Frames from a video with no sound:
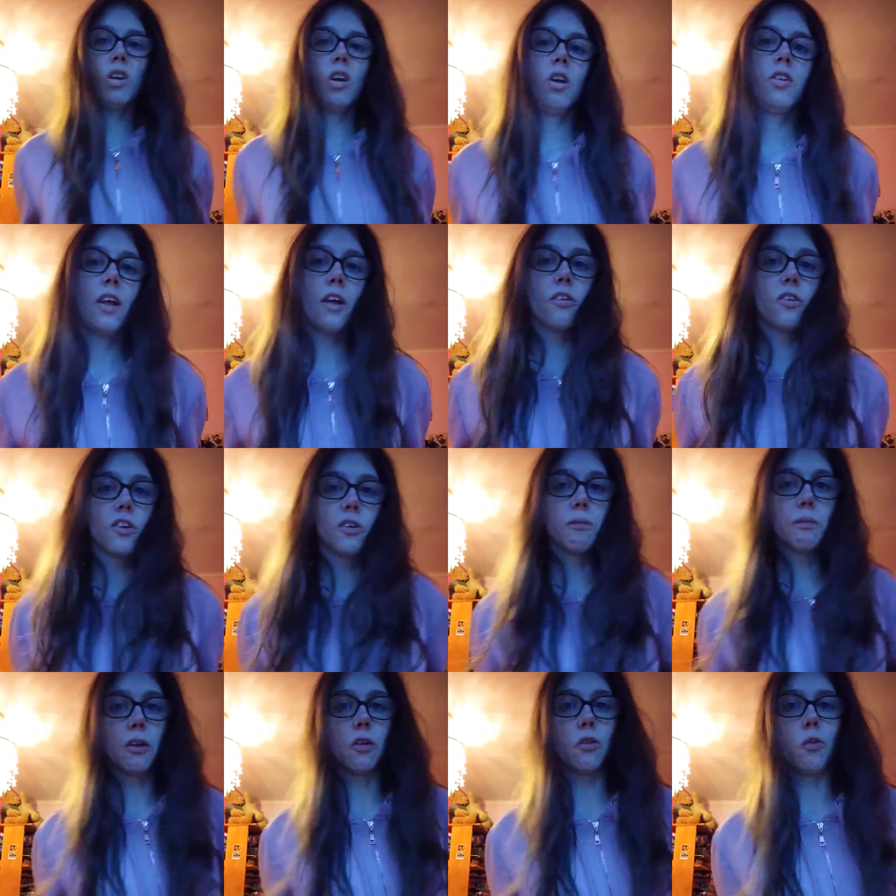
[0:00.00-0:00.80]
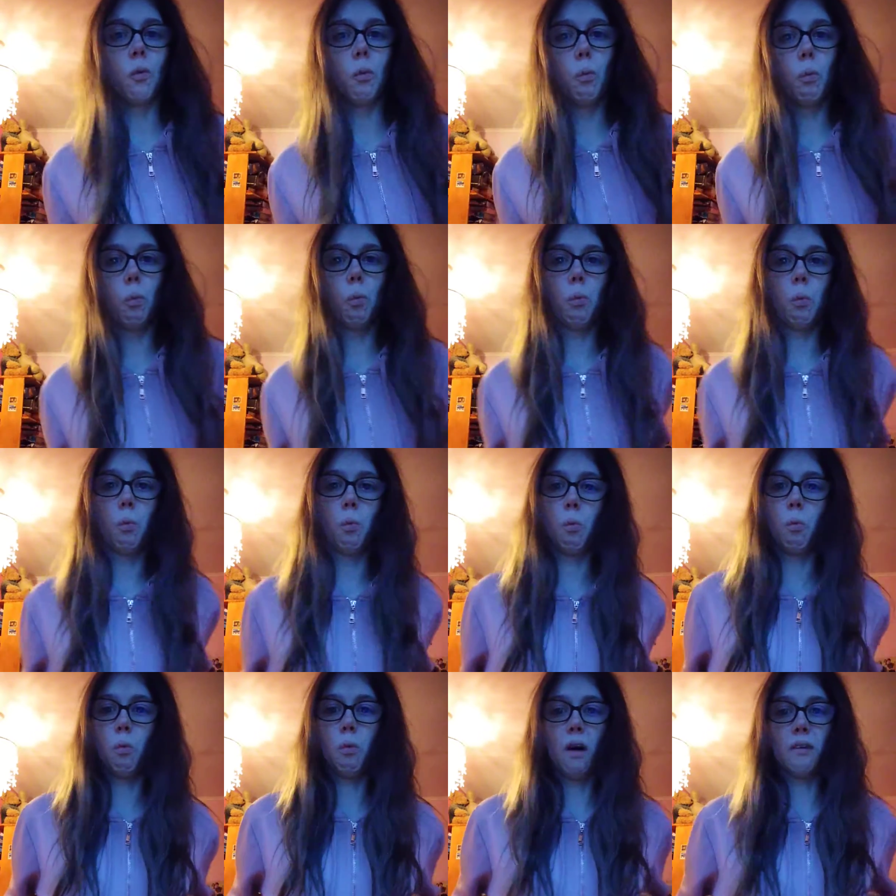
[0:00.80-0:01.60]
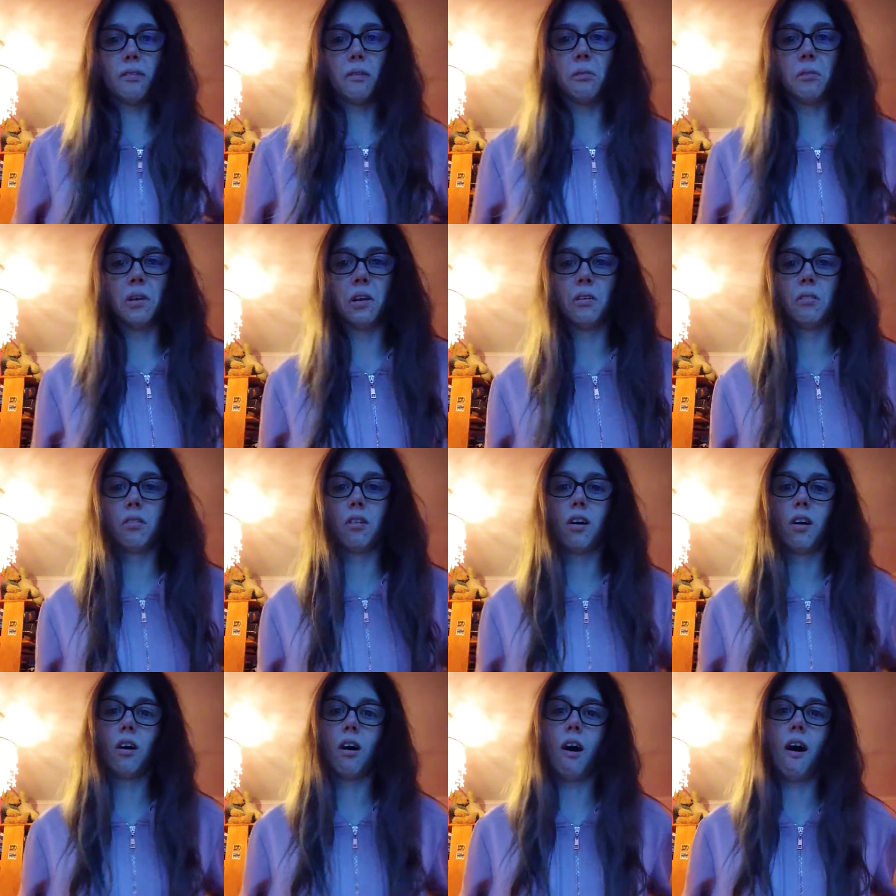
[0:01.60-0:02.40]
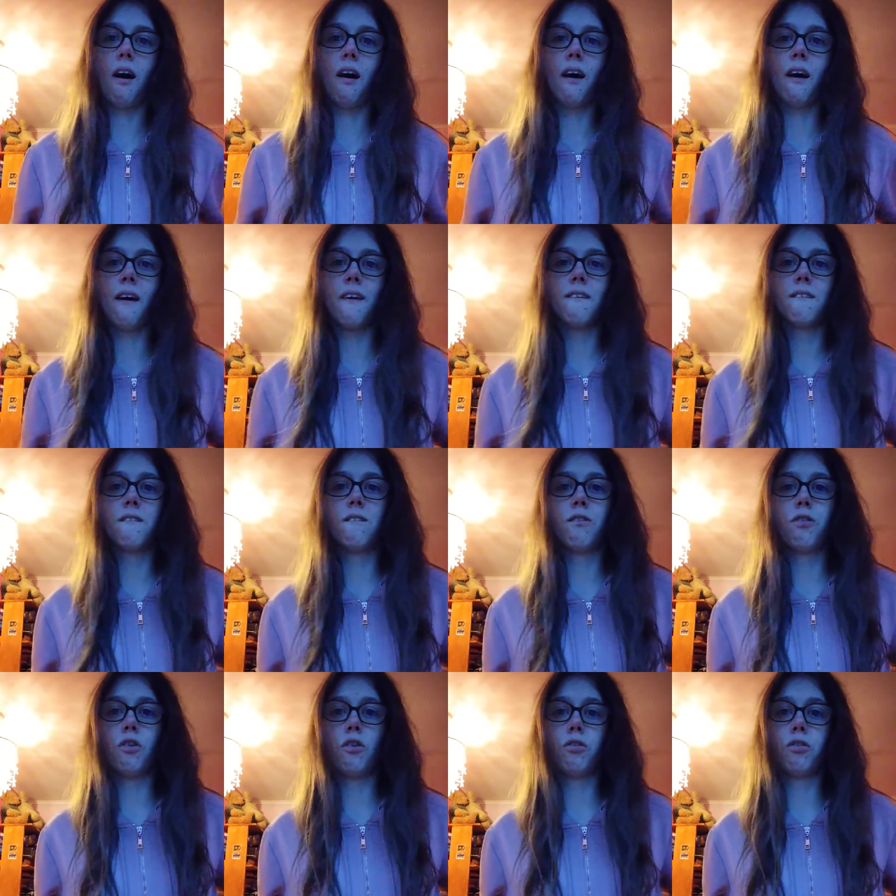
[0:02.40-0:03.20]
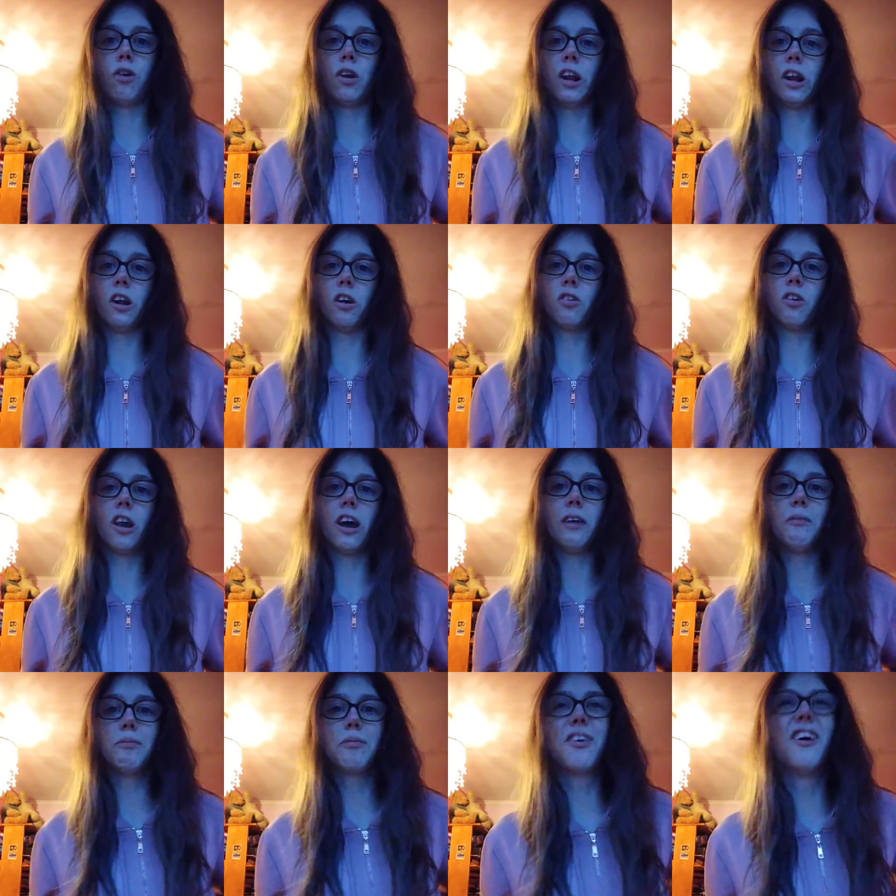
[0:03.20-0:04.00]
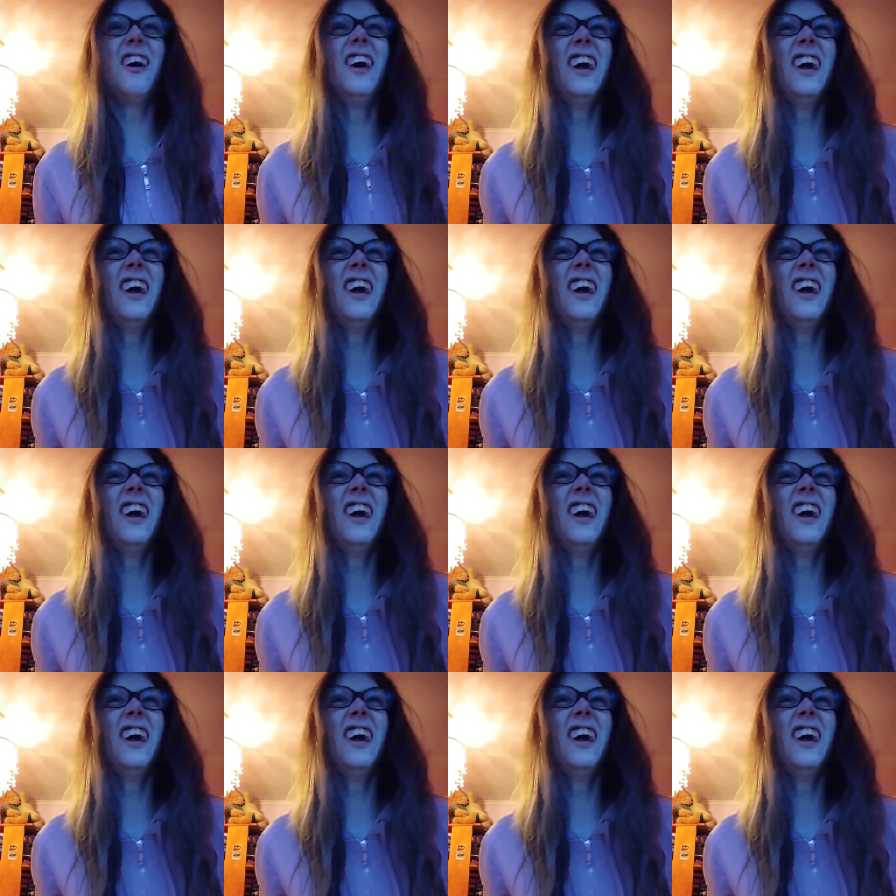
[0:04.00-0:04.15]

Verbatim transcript: That's it, that's all we're having for dinner tonight.